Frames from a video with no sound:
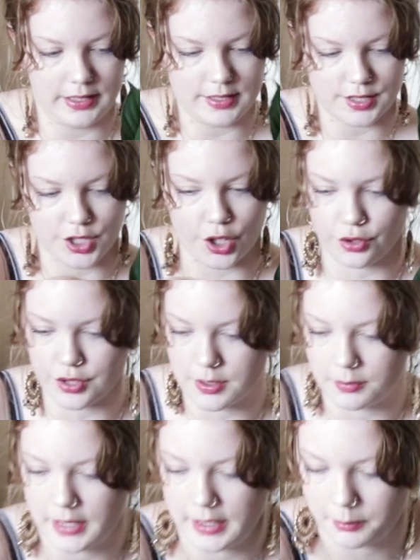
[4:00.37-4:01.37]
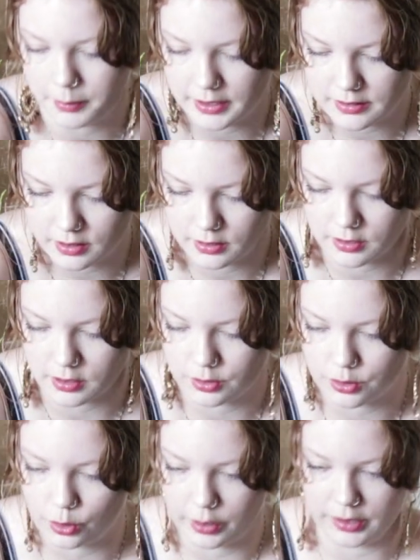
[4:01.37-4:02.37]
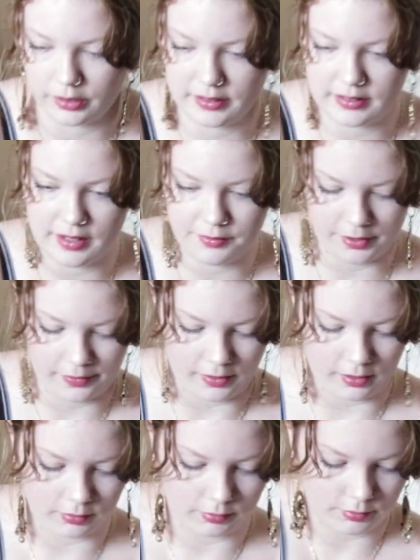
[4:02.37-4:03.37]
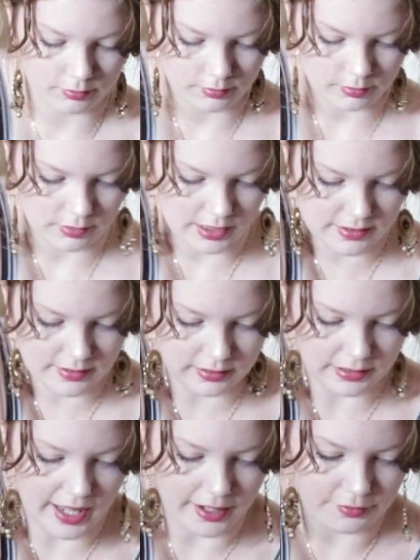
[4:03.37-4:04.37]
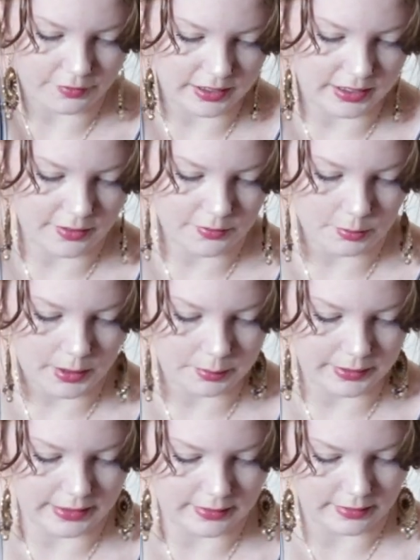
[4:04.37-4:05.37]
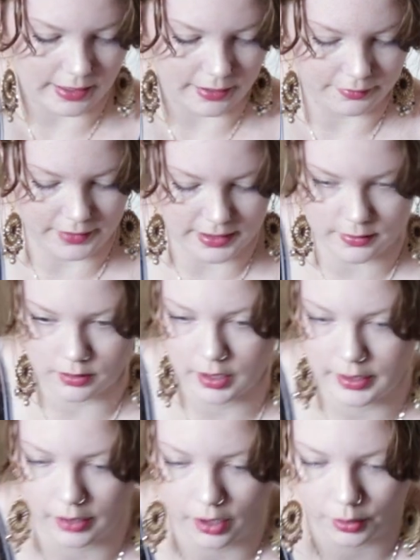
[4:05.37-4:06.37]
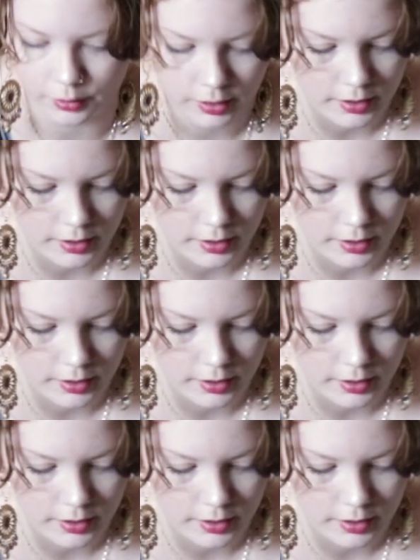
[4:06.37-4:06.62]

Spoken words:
It's dirt to me, but it's also soil. It's everything. It's life. It gives my plants life. That's what I know.